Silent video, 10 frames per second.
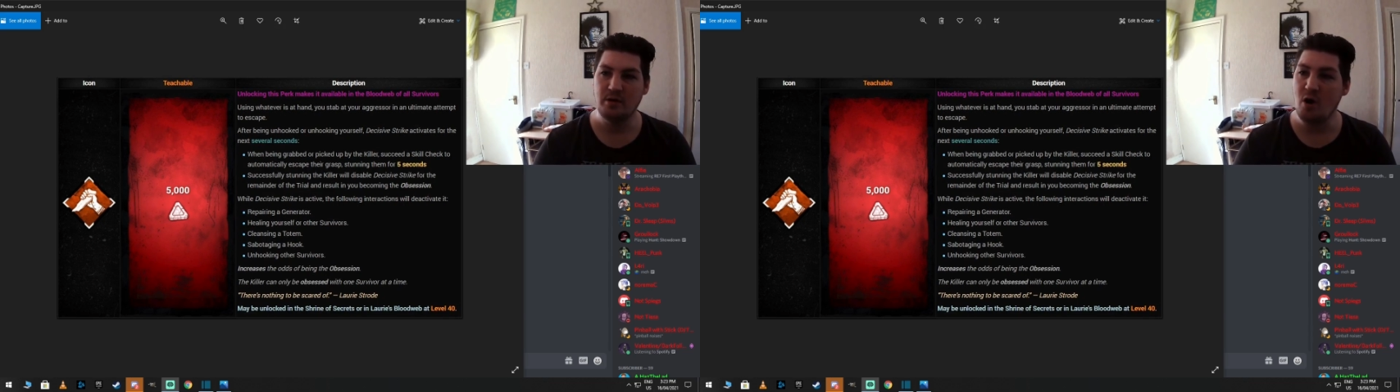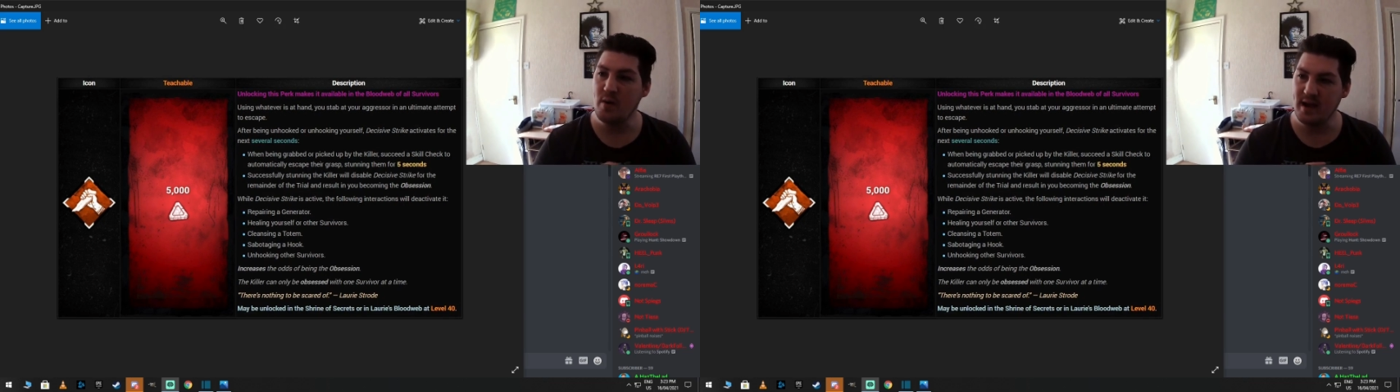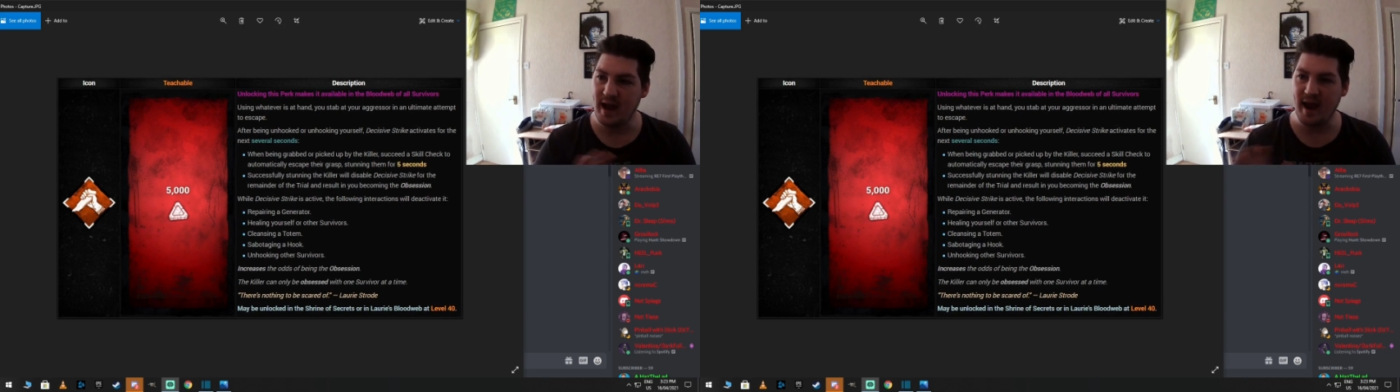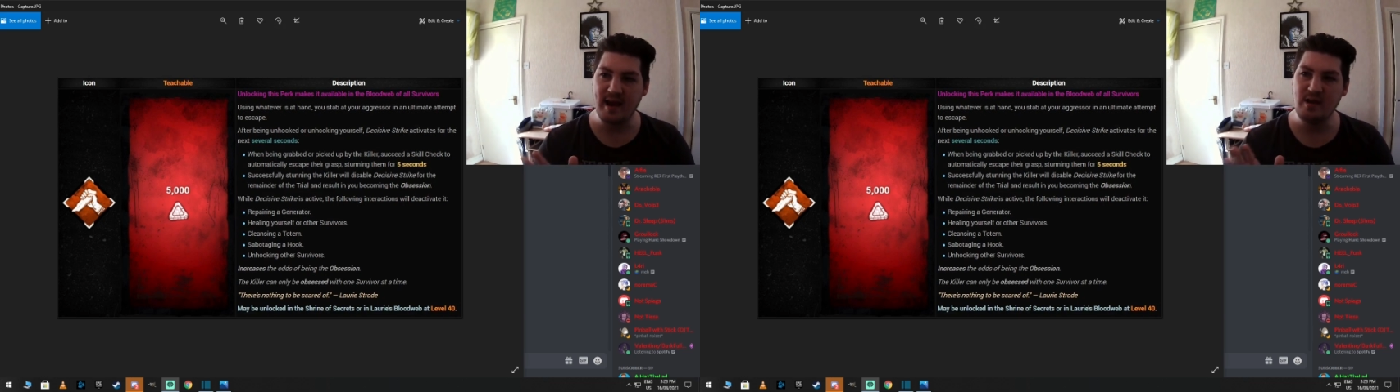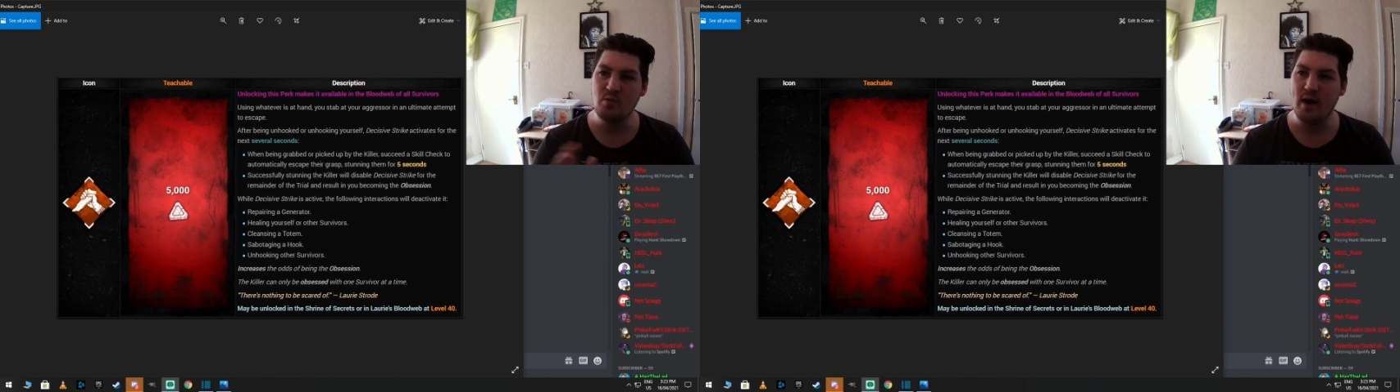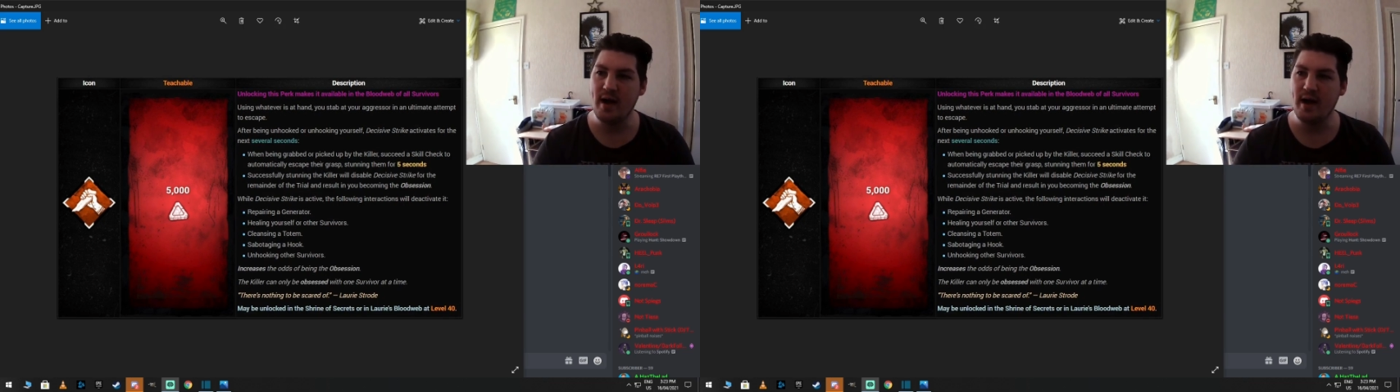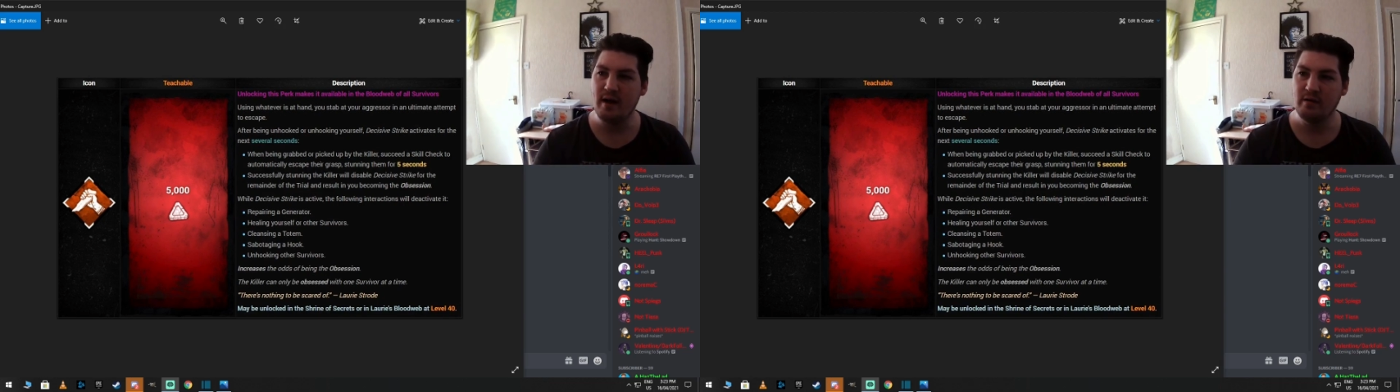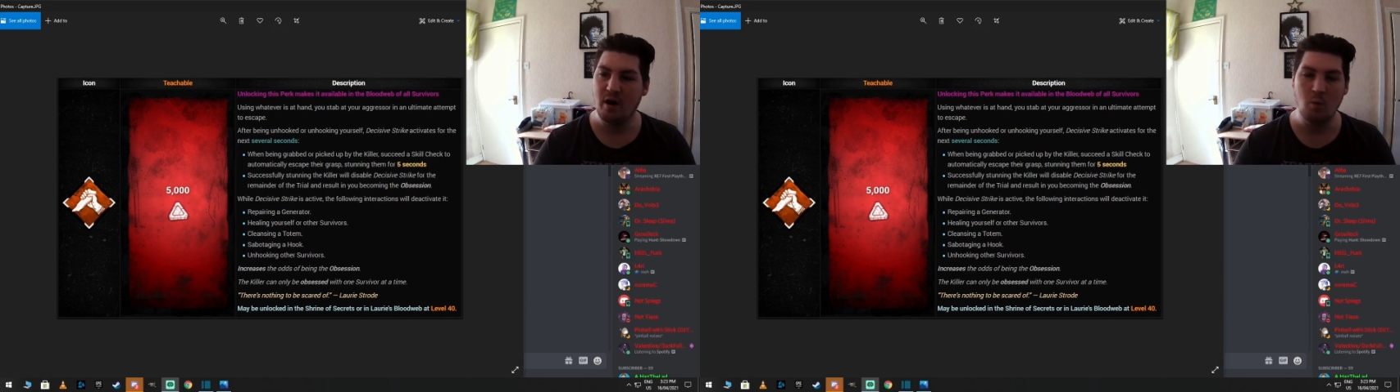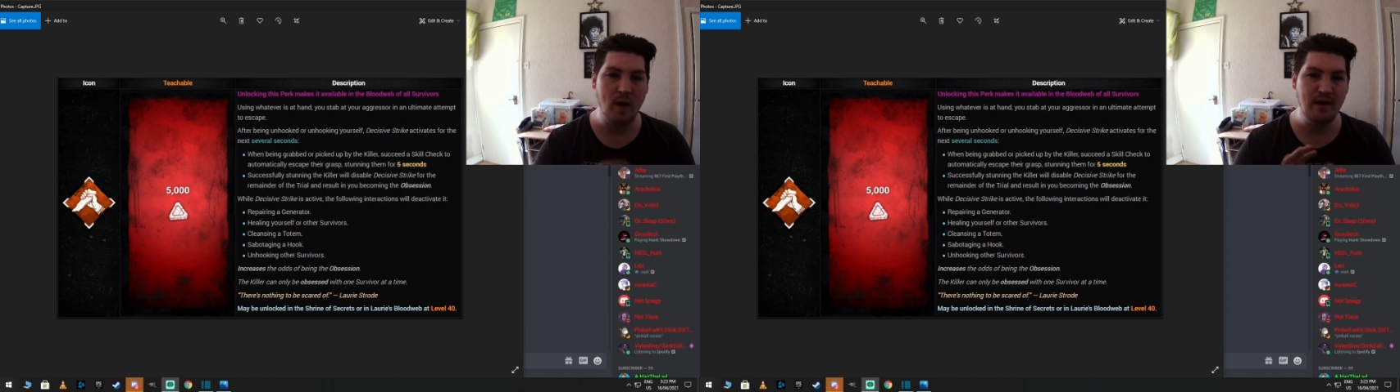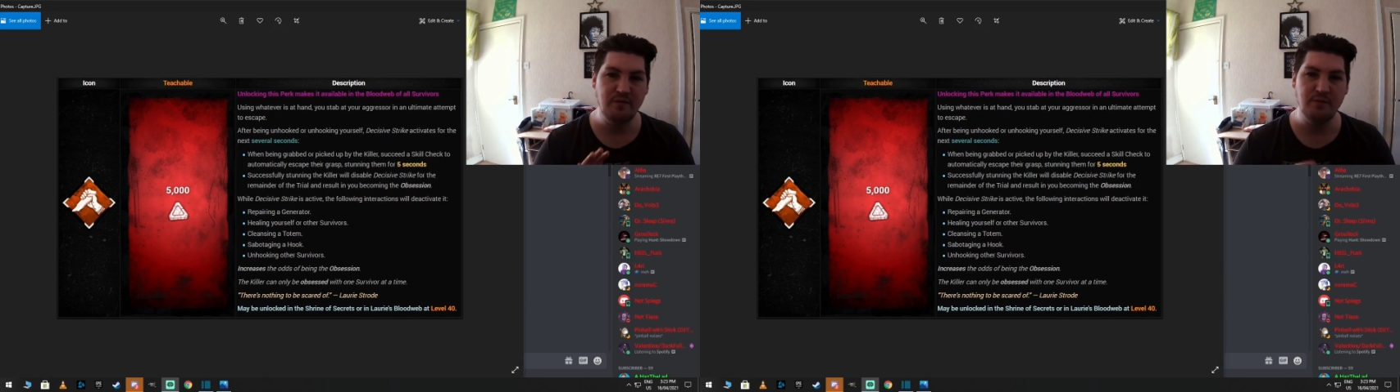Going anywhere
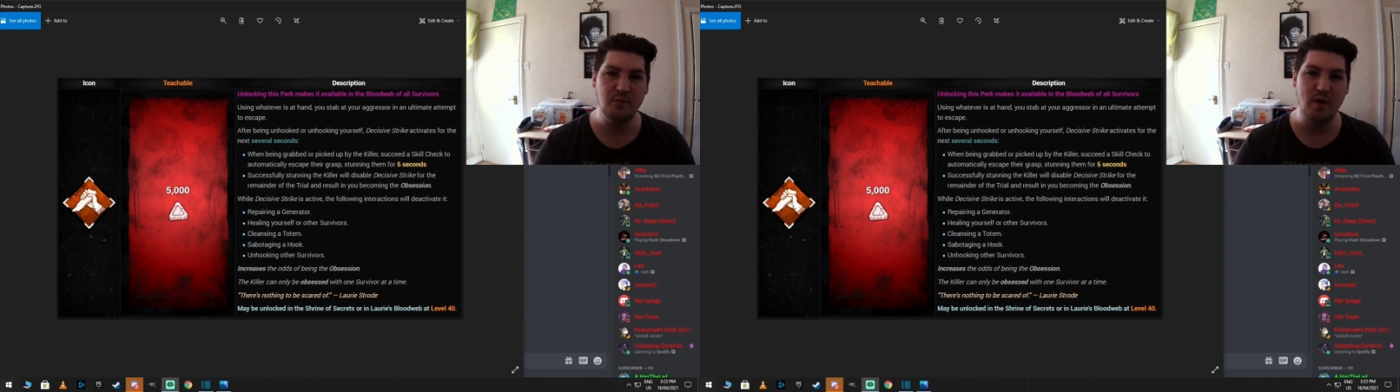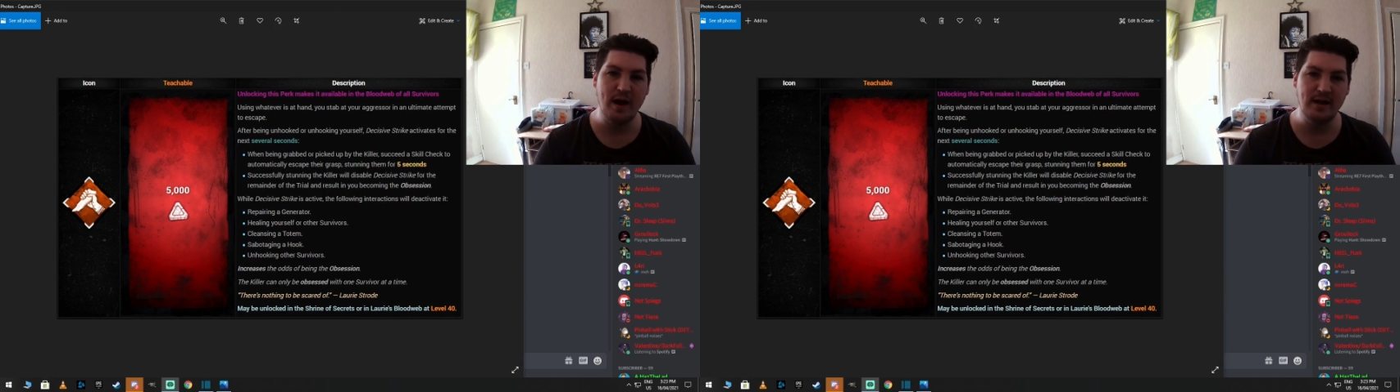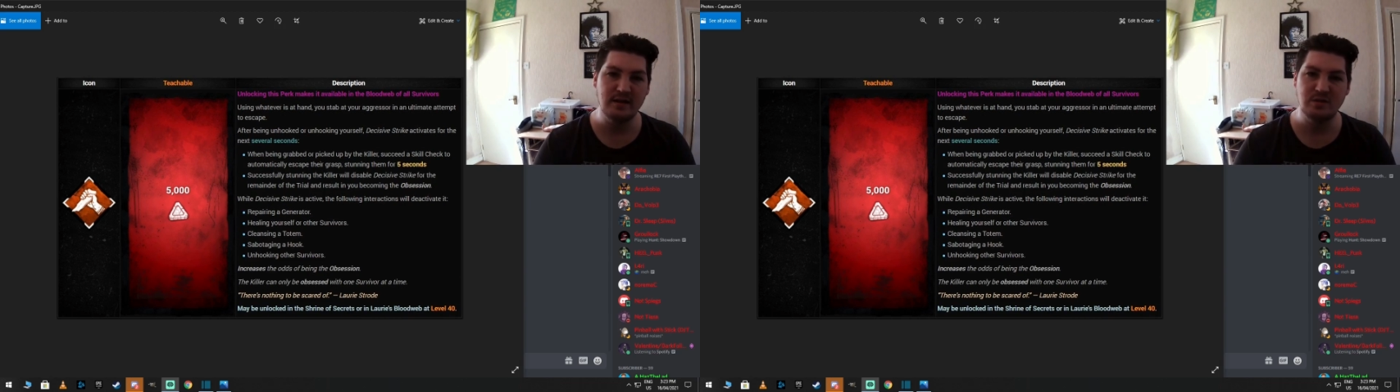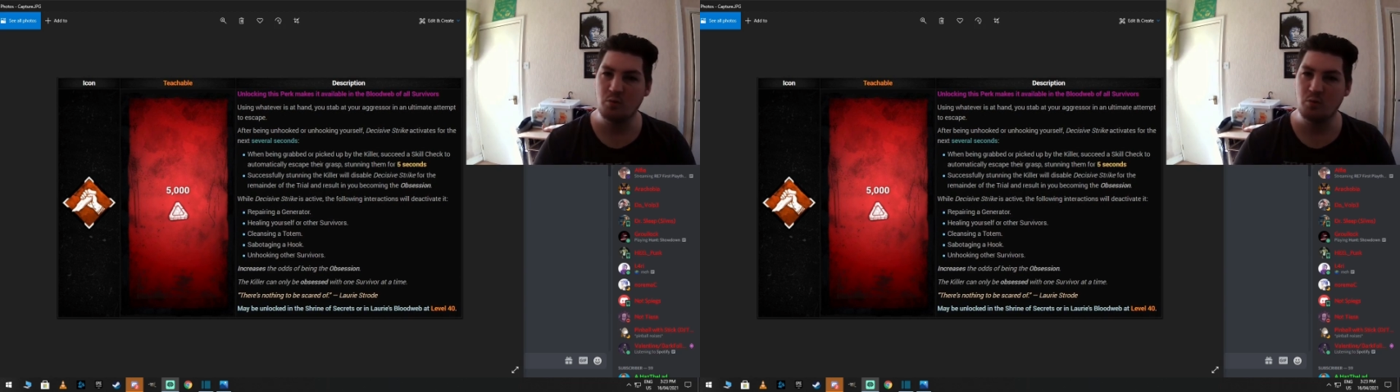away from the radius,